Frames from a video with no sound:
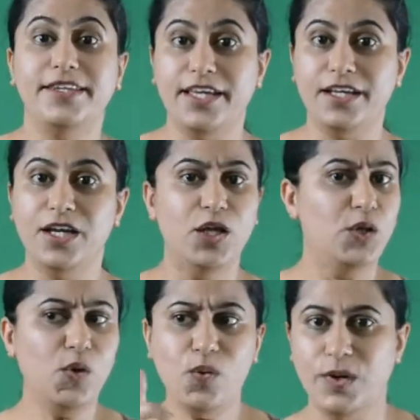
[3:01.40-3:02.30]
think,
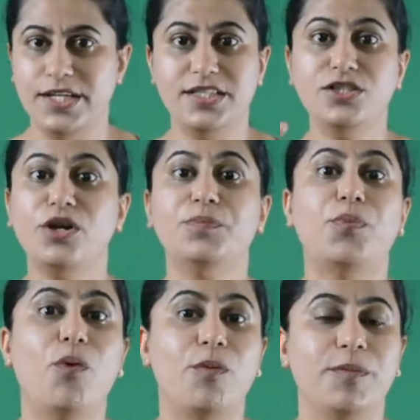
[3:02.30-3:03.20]
no, it is not
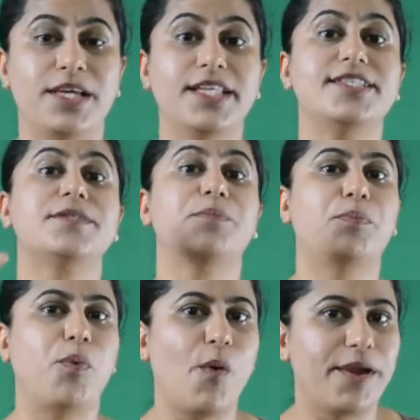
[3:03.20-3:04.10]
poem, it's
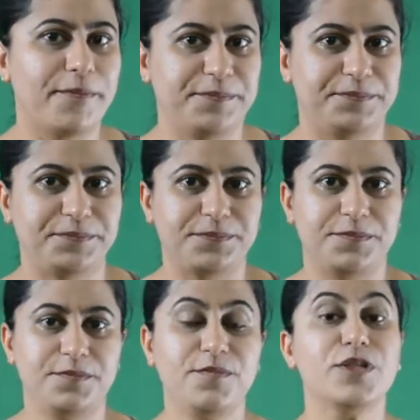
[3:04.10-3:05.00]
poem.
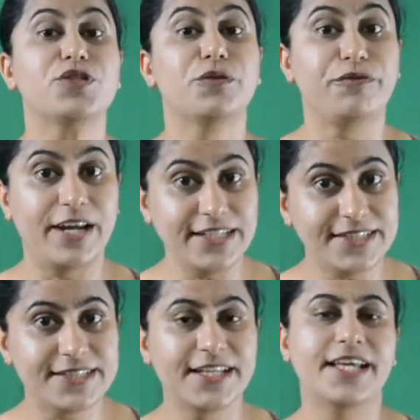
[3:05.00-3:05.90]
So friends,
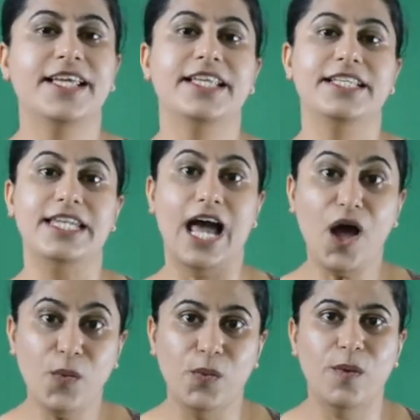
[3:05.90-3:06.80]

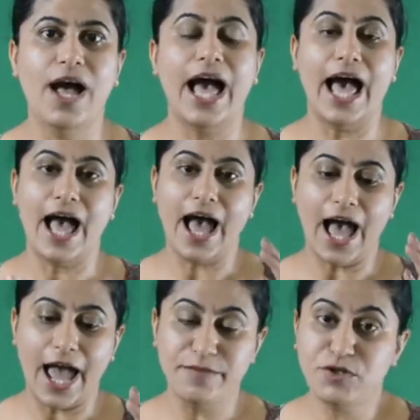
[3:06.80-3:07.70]
now
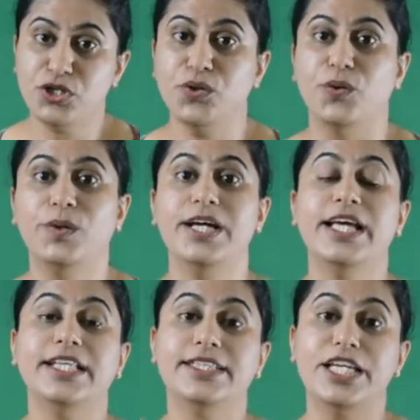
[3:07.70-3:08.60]
I am sure
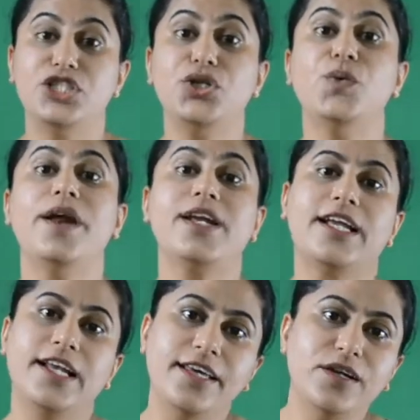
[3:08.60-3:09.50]
that you are
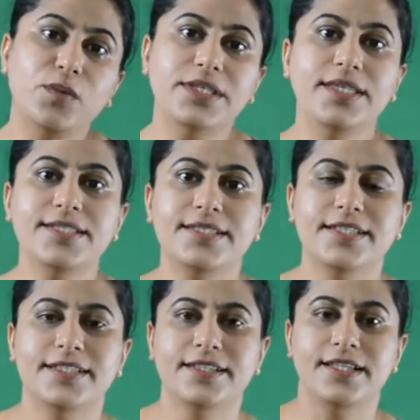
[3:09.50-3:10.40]
clear with this
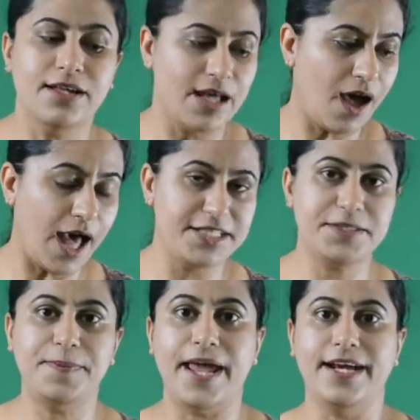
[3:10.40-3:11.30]

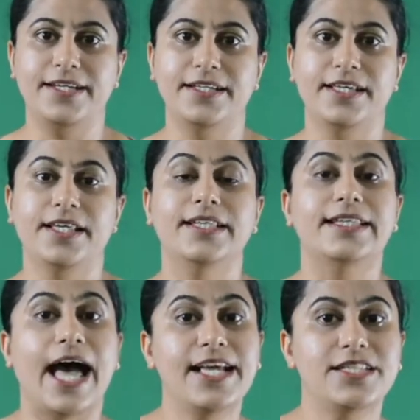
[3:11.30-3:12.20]
aspect
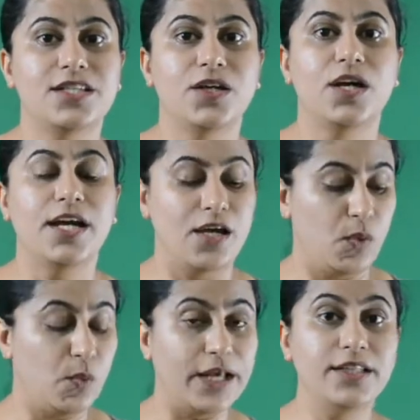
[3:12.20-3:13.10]
that
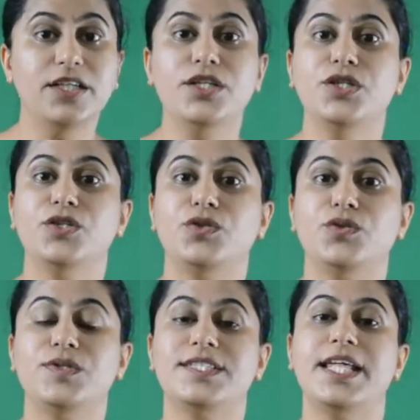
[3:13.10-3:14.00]
whether
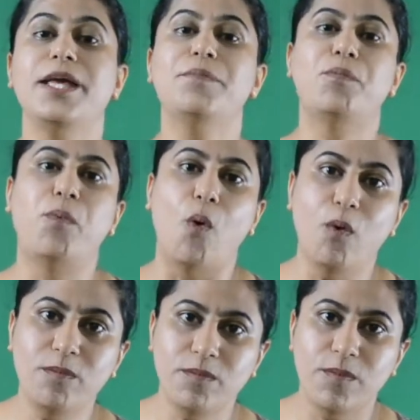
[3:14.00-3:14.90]
to say
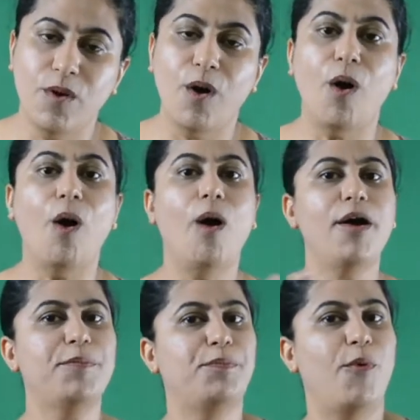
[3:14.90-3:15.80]
poem
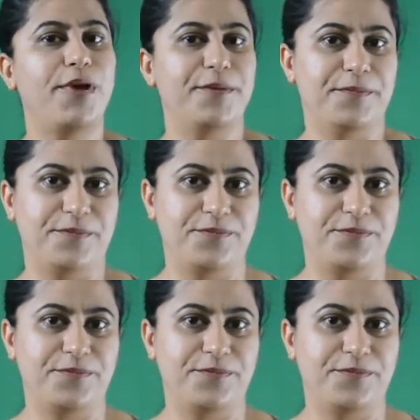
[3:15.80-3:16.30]
or poem.